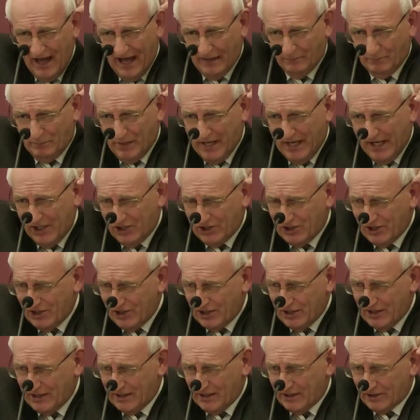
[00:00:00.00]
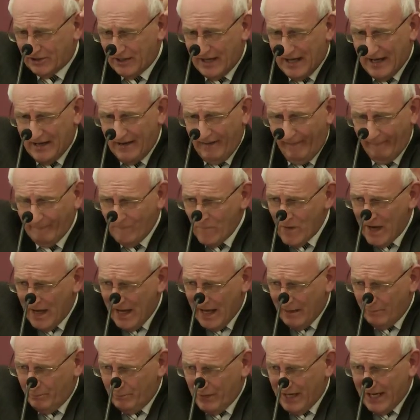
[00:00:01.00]
Have patience in the trial.
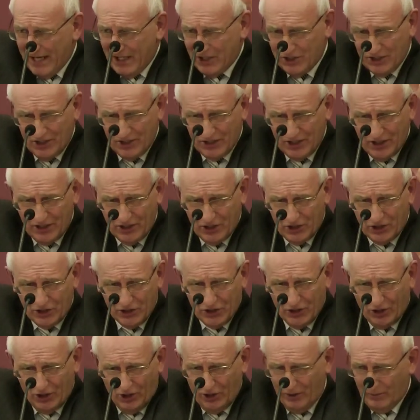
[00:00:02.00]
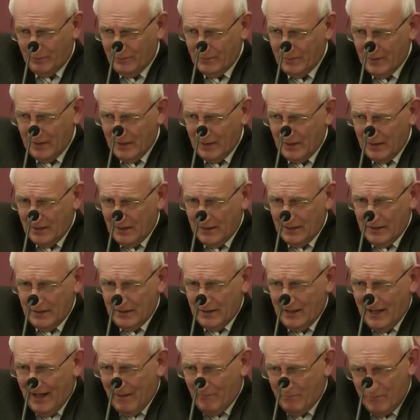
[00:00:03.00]
Have patience in the storm.
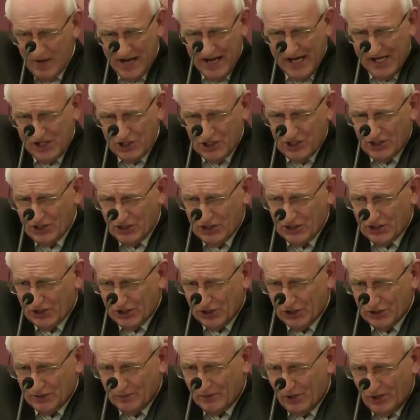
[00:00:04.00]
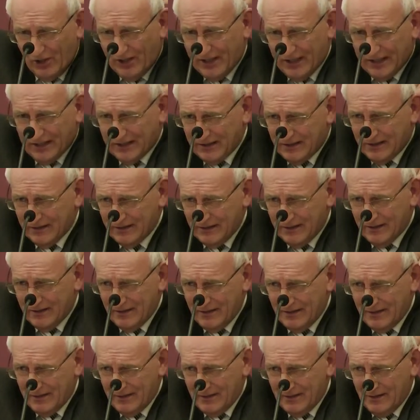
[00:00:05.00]
Have patience this morning.
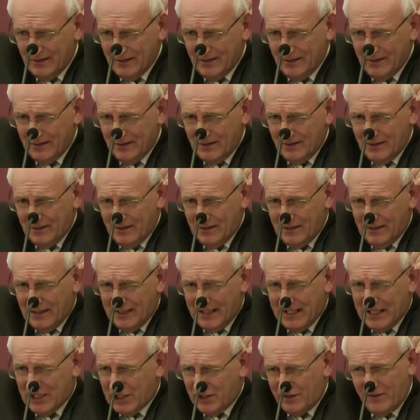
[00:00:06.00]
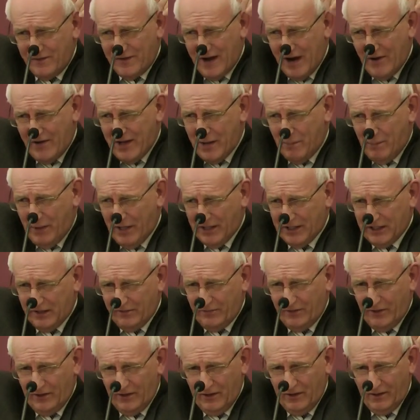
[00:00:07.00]
He is very
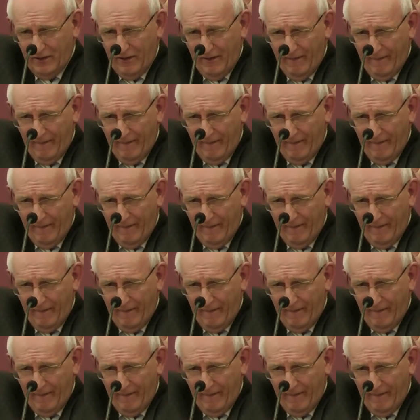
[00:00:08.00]
pitiful.